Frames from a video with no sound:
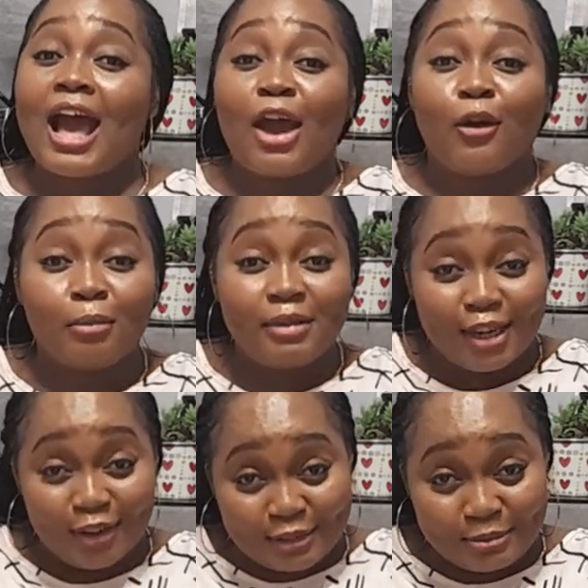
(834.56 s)
I hope he
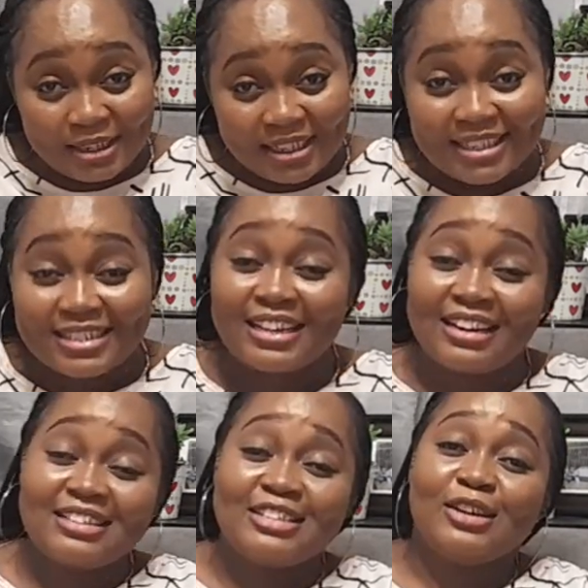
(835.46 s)
loves me. He said
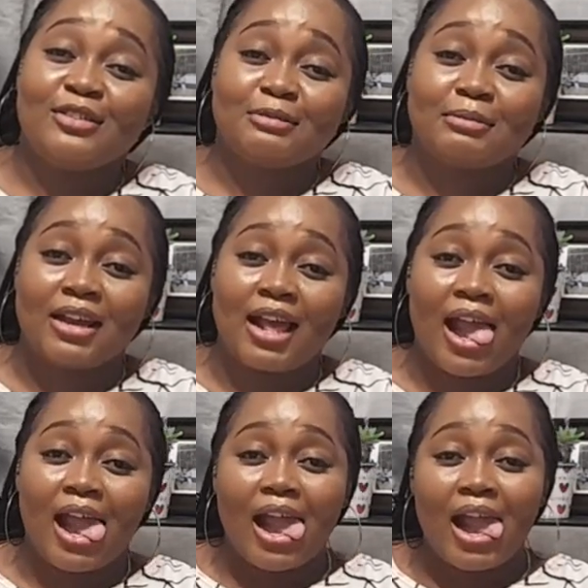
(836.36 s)
that he loves me.
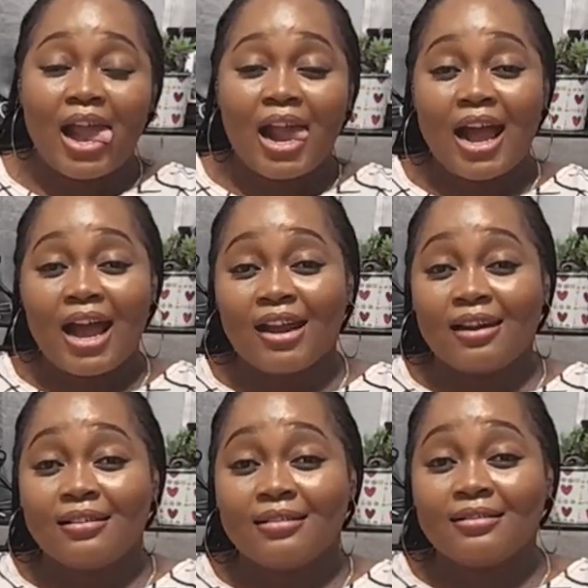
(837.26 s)

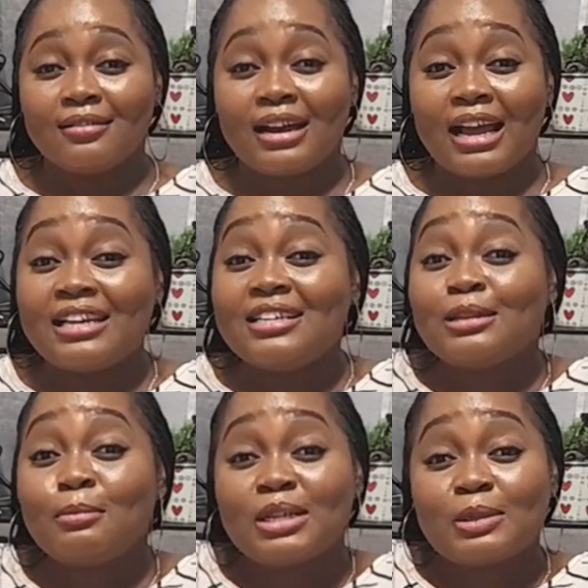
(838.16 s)
And he's
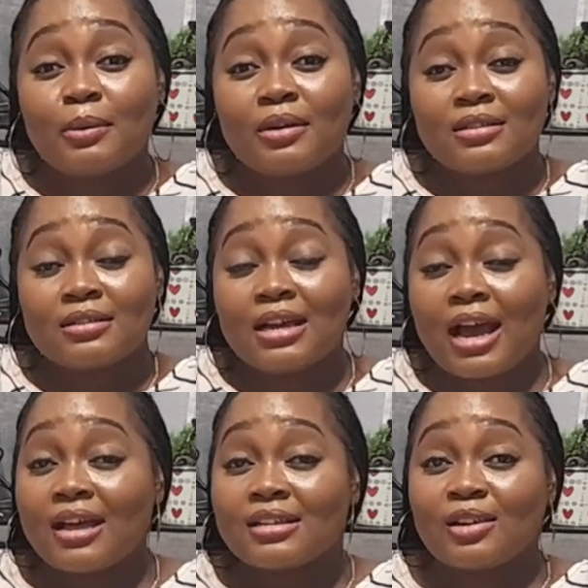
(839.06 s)
the best person to
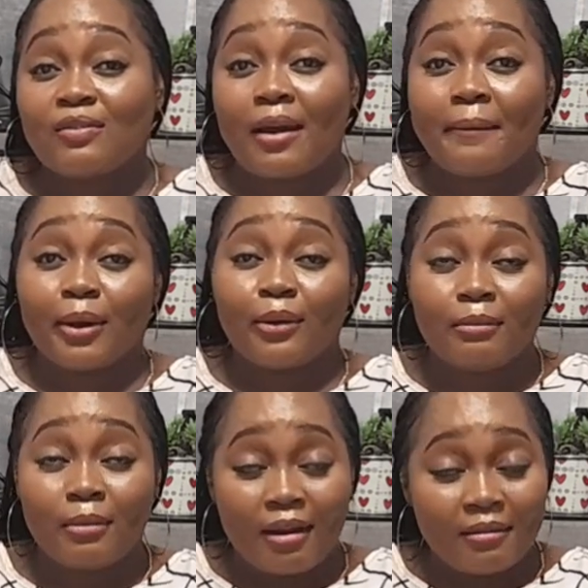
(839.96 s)
ask if I'm a
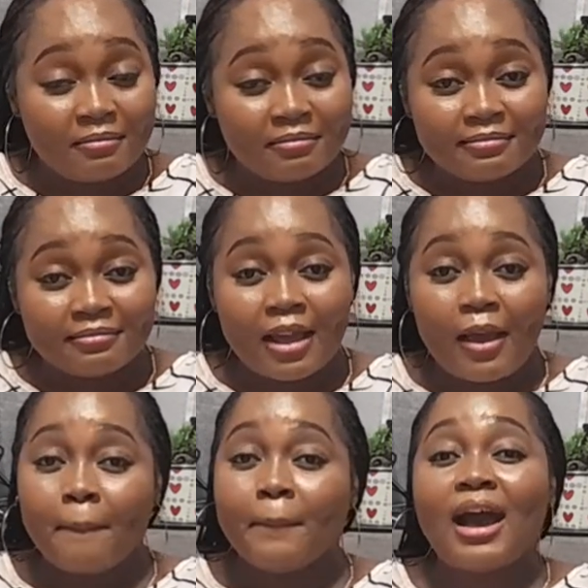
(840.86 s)
good mom.
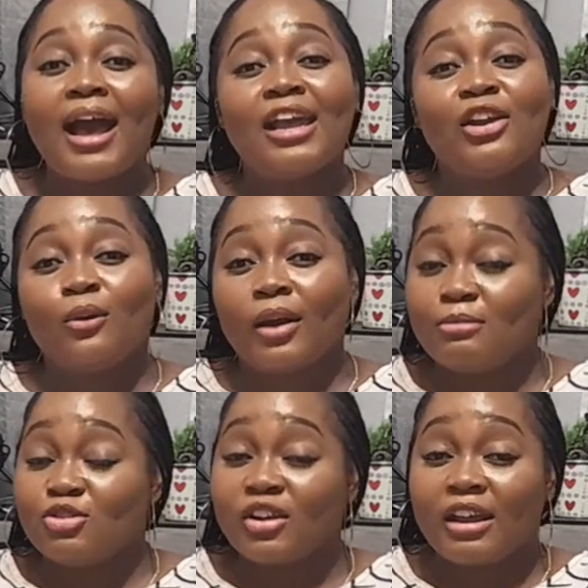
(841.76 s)
But I know
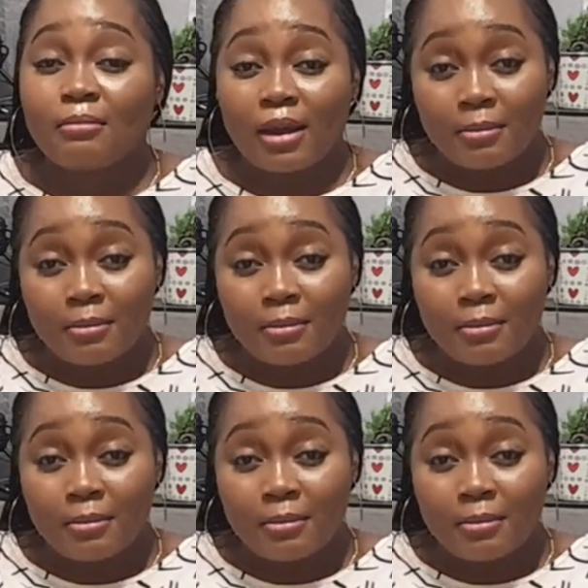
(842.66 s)
I'm trying my